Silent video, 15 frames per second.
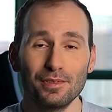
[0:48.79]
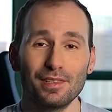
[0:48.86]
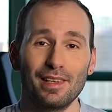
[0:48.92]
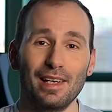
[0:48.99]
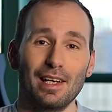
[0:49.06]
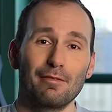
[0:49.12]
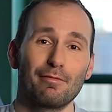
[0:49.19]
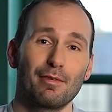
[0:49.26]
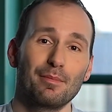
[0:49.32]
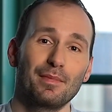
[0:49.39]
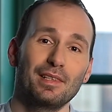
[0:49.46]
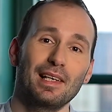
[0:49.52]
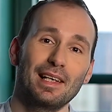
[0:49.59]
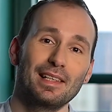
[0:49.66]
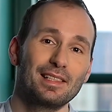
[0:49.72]
They are from the
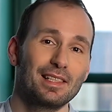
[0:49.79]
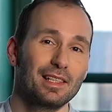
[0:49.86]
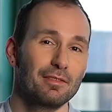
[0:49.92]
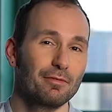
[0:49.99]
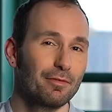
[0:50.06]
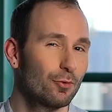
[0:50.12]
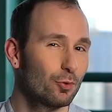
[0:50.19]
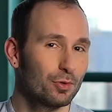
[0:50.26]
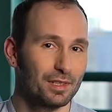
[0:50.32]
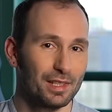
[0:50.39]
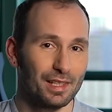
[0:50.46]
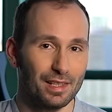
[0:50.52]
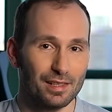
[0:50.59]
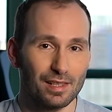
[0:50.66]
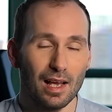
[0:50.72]

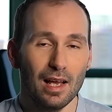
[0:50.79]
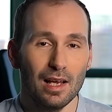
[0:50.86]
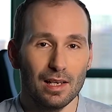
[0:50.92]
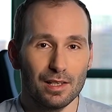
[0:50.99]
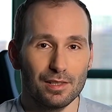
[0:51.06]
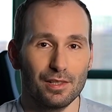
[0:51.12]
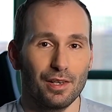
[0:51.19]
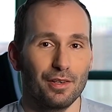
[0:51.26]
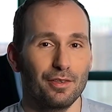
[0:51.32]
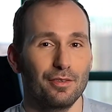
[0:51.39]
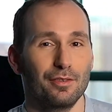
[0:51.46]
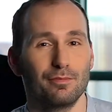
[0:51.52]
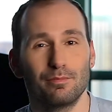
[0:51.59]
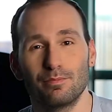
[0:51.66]
1940s, so